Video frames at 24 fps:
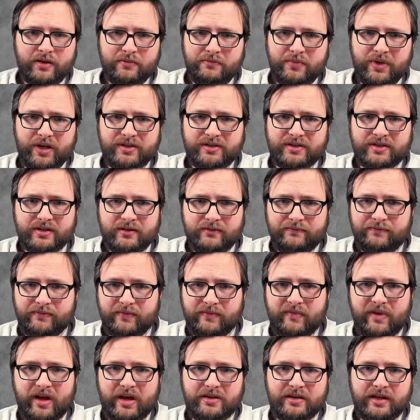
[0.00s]
But
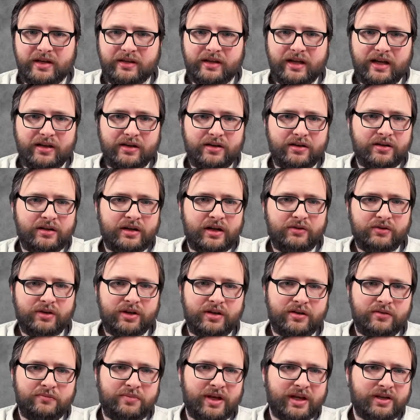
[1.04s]
I think they are now
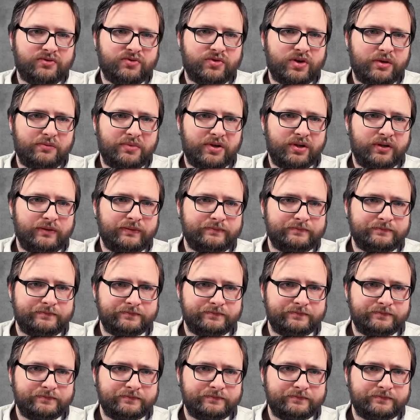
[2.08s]
in big trouble.